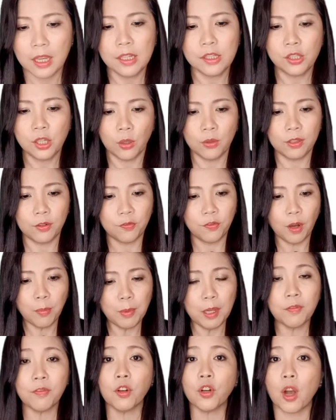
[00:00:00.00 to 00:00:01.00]
So the
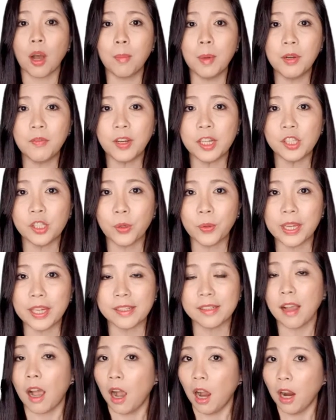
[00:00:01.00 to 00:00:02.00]
formula for common ratio
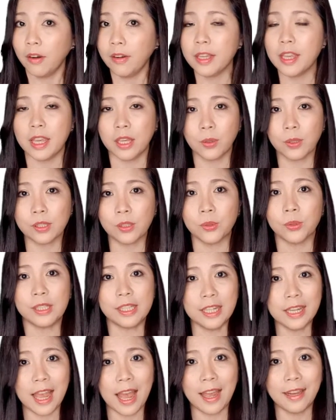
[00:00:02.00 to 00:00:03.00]
is R equals to
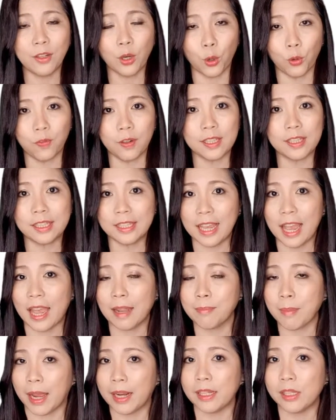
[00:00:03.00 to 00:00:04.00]
Tn over
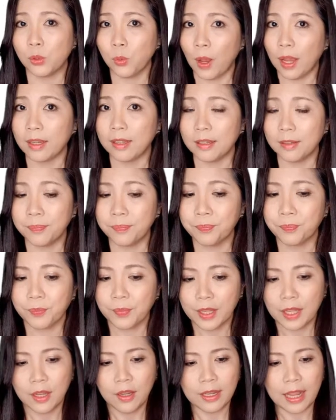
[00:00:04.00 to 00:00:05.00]
Tn minus 1.
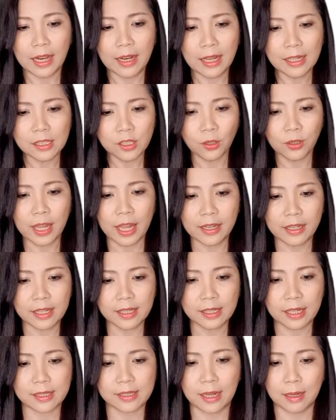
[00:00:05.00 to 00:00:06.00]
Okay, let's look at
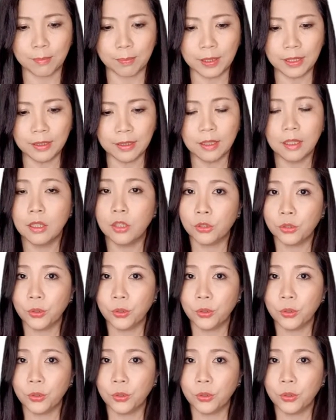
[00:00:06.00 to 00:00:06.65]
this example.